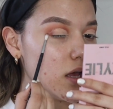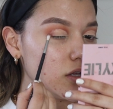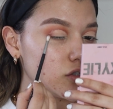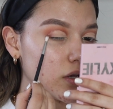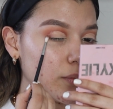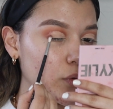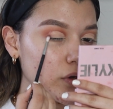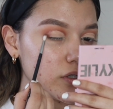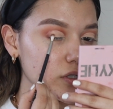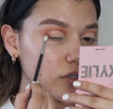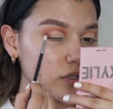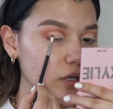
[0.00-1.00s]
So I'm going
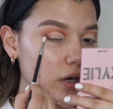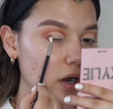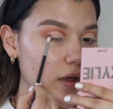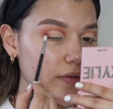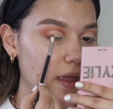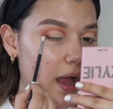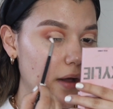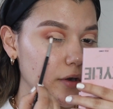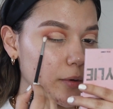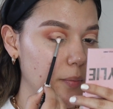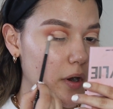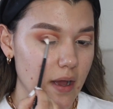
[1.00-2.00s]
to start on the
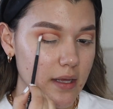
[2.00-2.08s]
outer part.